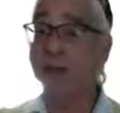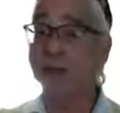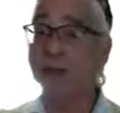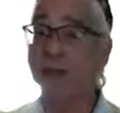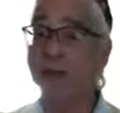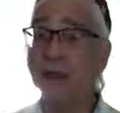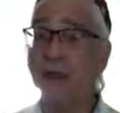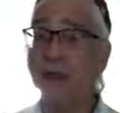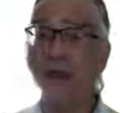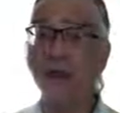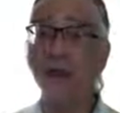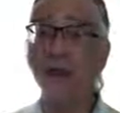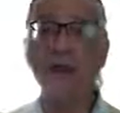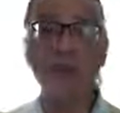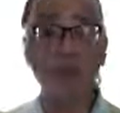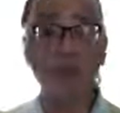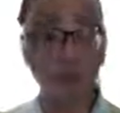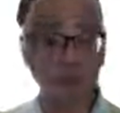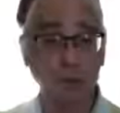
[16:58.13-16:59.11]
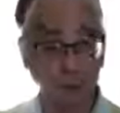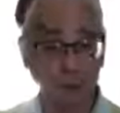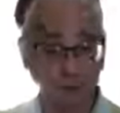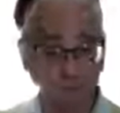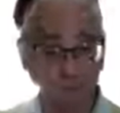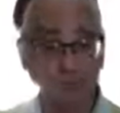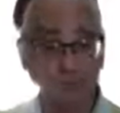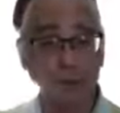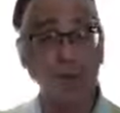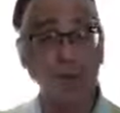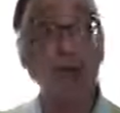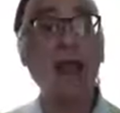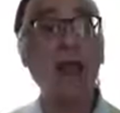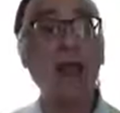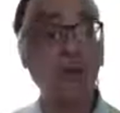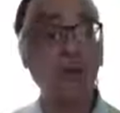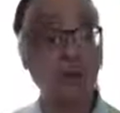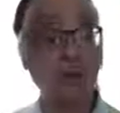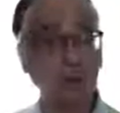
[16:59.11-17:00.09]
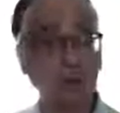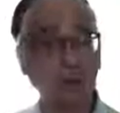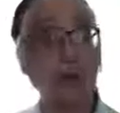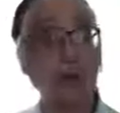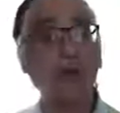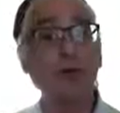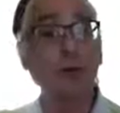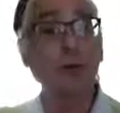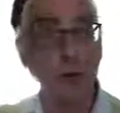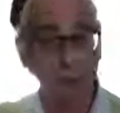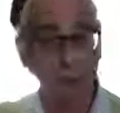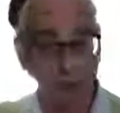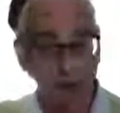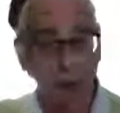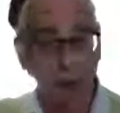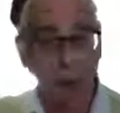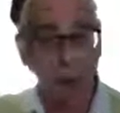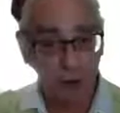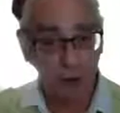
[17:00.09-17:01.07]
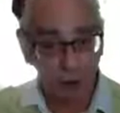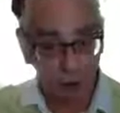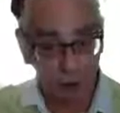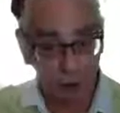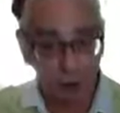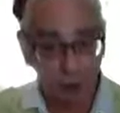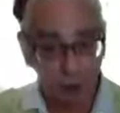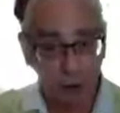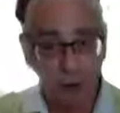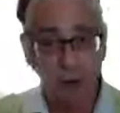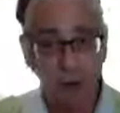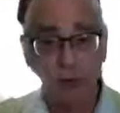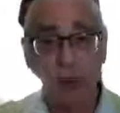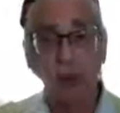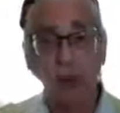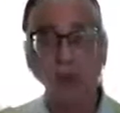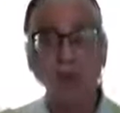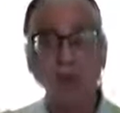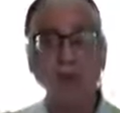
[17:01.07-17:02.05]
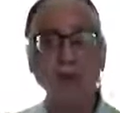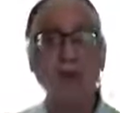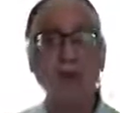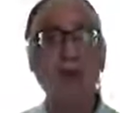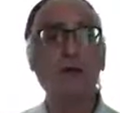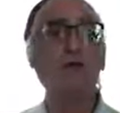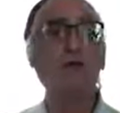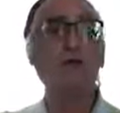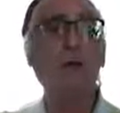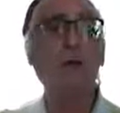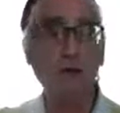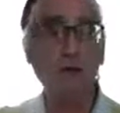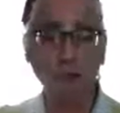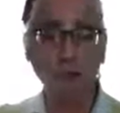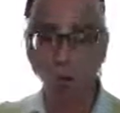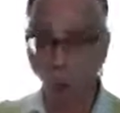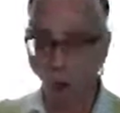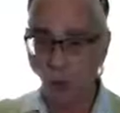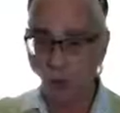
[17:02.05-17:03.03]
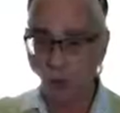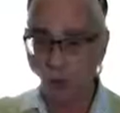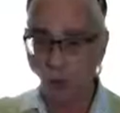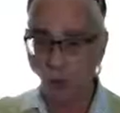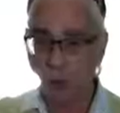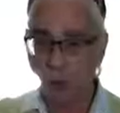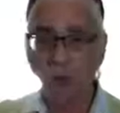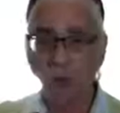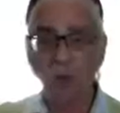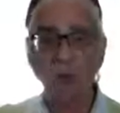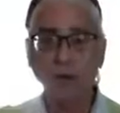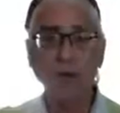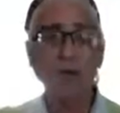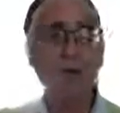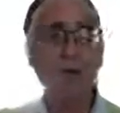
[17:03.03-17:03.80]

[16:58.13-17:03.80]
it has physical properties, of course, but it's much more. It's